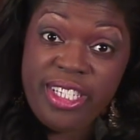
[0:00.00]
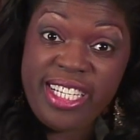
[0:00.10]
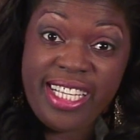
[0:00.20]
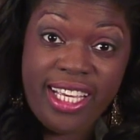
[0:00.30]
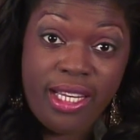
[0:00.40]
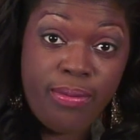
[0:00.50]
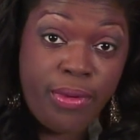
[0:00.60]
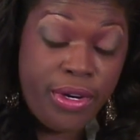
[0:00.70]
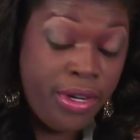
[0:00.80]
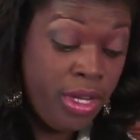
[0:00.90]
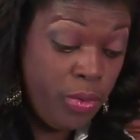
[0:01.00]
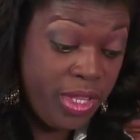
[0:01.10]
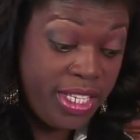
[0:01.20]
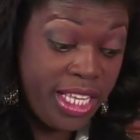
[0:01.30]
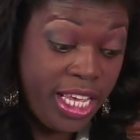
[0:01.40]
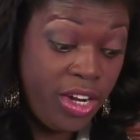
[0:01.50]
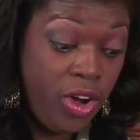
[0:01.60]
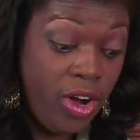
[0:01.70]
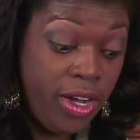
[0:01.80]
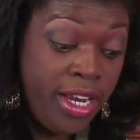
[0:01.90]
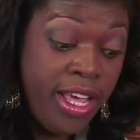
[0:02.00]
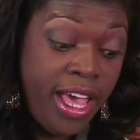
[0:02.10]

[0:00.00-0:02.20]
the skin burn, with the skin on,